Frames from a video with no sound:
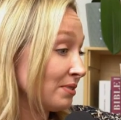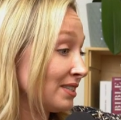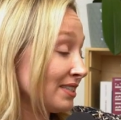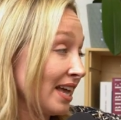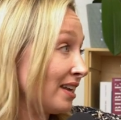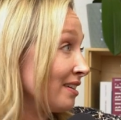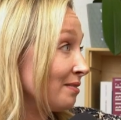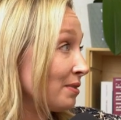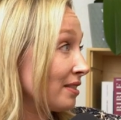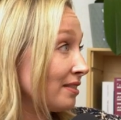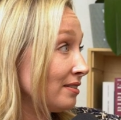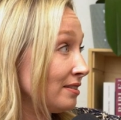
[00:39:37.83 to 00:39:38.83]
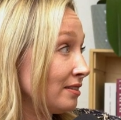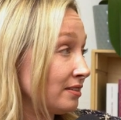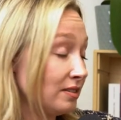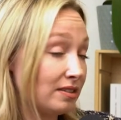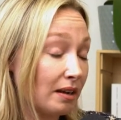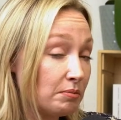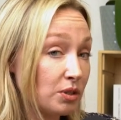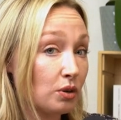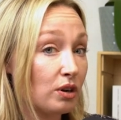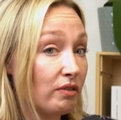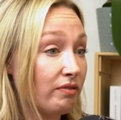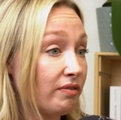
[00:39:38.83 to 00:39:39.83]
ended with some sort
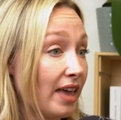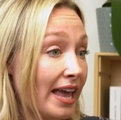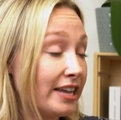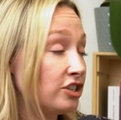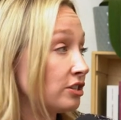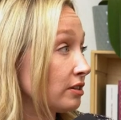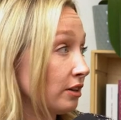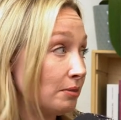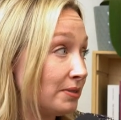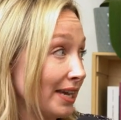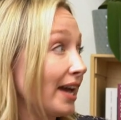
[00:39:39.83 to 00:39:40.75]
of aged Comté.